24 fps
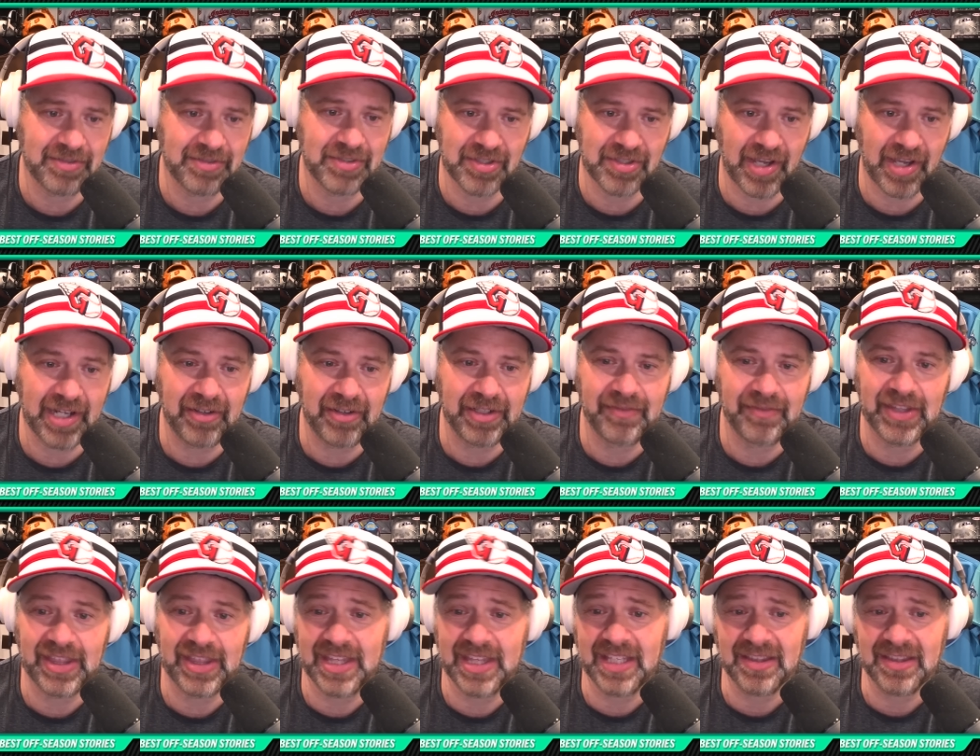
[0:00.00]
So I don't even
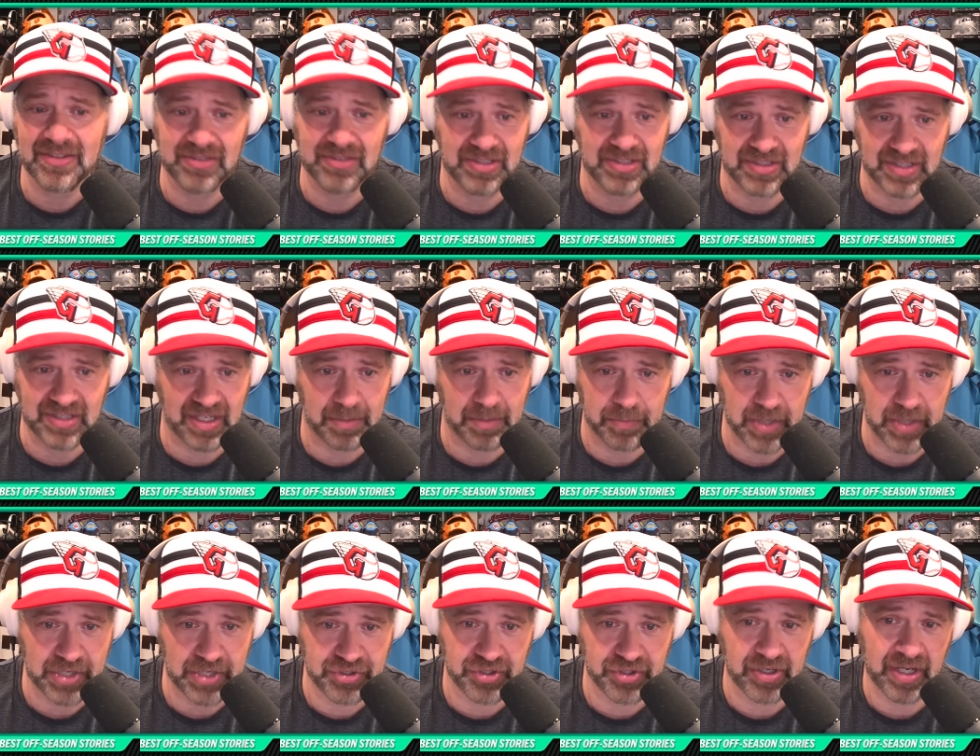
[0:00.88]
think there's a ton of
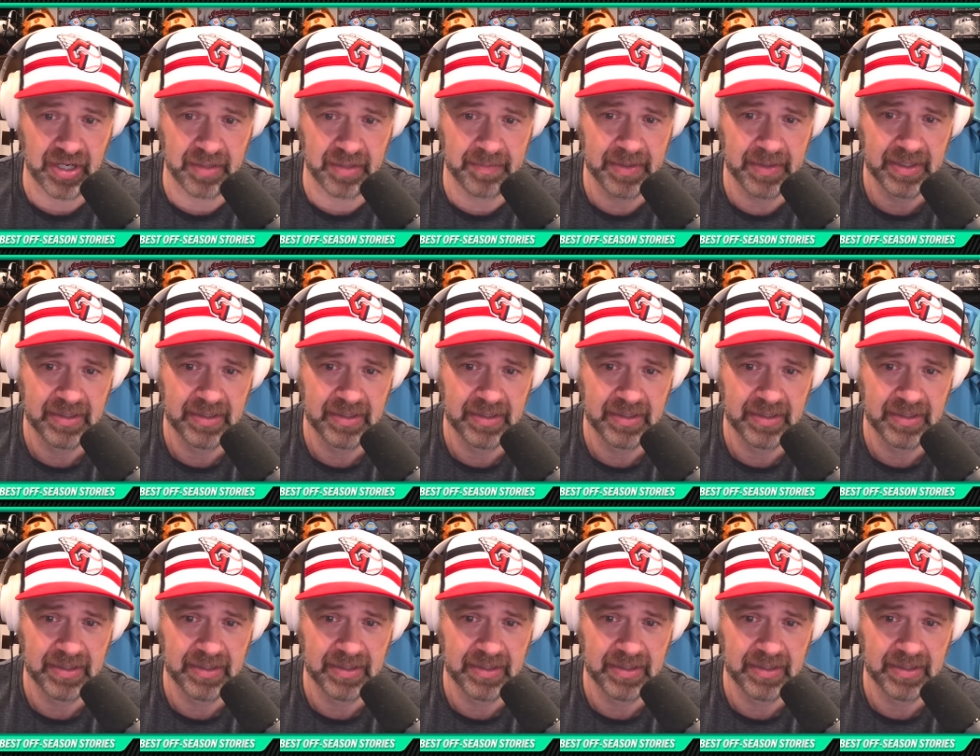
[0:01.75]
pressure on them,